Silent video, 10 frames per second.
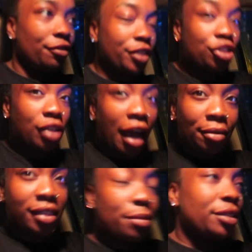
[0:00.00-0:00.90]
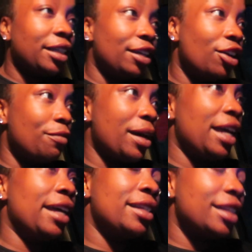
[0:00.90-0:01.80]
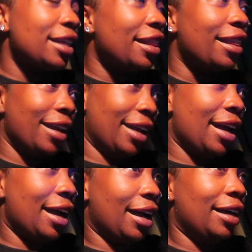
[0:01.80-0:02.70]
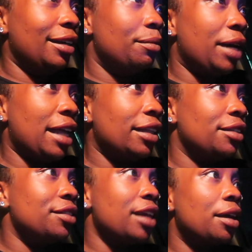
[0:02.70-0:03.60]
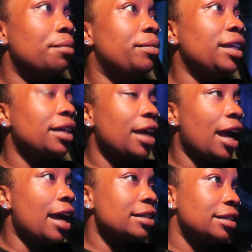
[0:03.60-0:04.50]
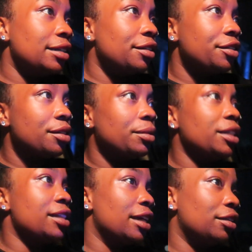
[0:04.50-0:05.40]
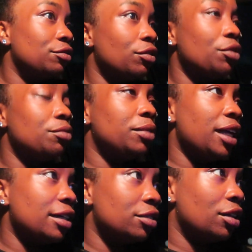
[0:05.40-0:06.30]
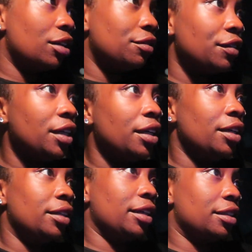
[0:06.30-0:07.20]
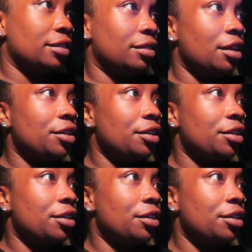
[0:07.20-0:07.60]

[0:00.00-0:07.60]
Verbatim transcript: friends, so I was able to get off my exit, thank God, but I think there's like a big accident or something because I got the road blocked off. Like they're